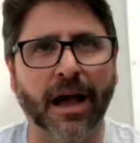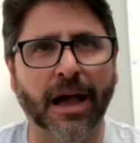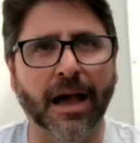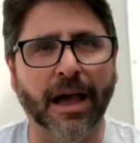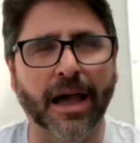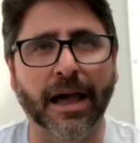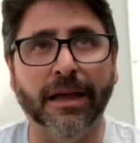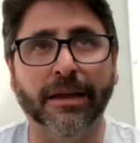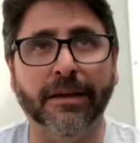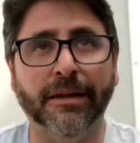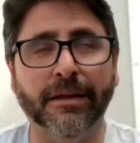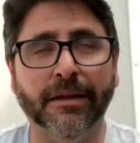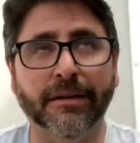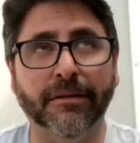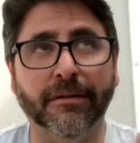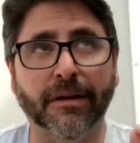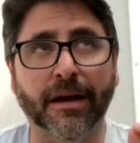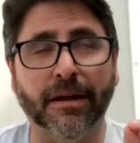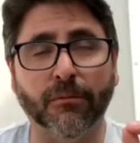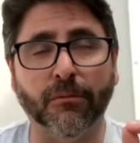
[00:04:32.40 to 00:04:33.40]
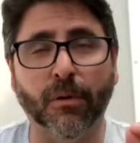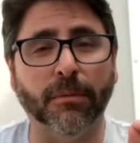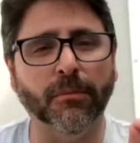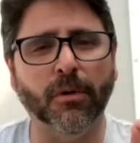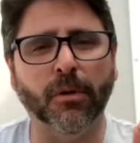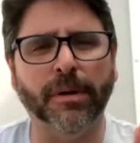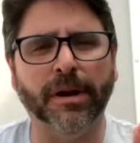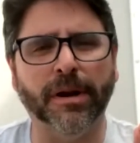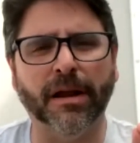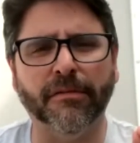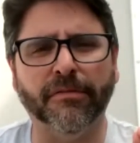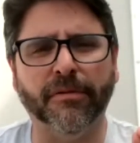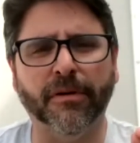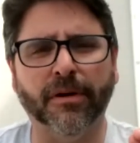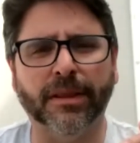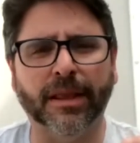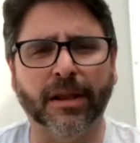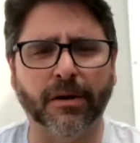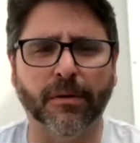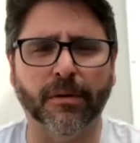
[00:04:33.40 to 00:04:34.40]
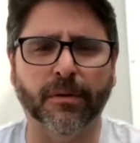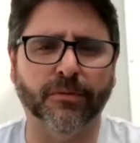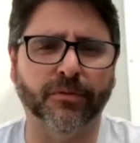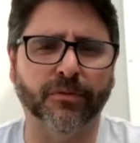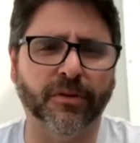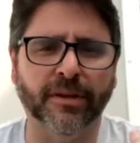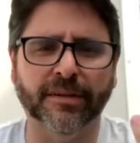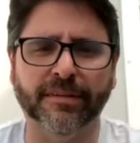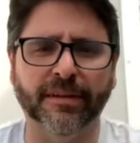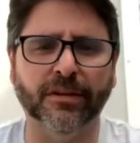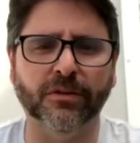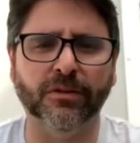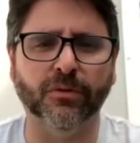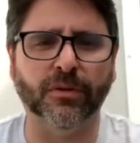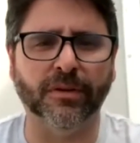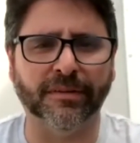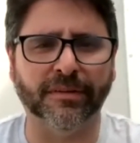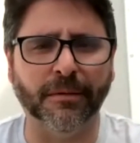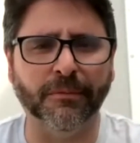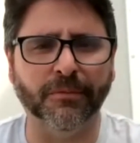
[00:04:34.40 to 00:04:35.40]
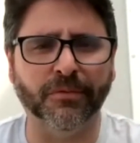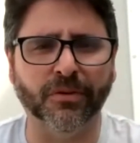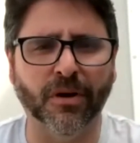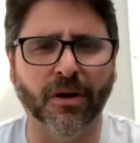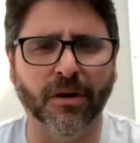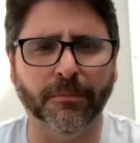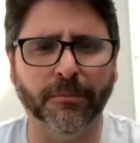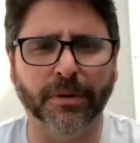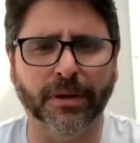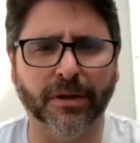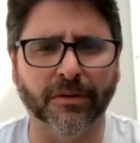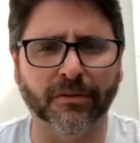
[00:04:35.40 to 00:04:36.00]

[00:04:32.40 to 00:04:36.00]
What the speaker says: I at one moment I thought that I was listening to the same song,